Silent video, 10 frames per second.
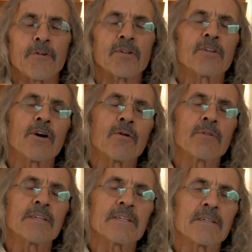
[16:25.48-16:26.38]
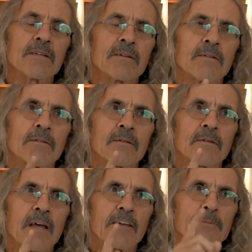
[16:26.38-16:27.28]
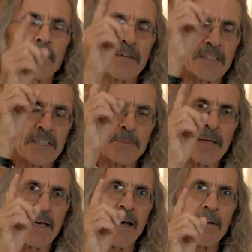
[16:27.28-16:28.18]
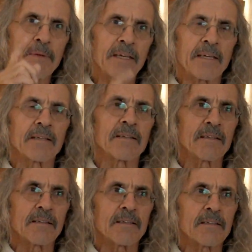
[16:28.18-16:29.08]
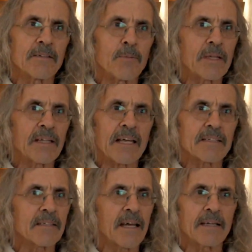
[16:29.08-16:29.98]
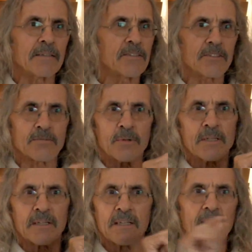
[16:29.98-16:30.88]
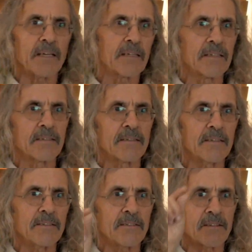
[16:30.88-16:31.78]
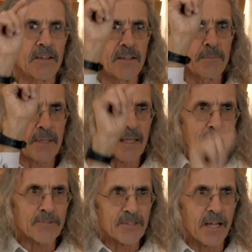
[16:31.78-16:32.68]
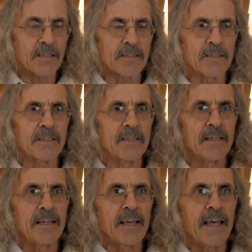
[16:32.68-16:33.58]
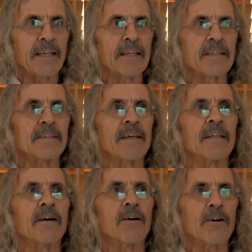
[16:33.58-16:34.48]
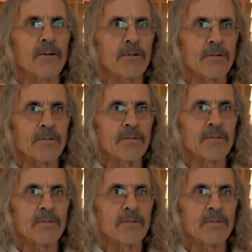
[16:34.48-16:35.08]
So though this experience has been coming, the one last night just went click. It just became solid. And I said, oh,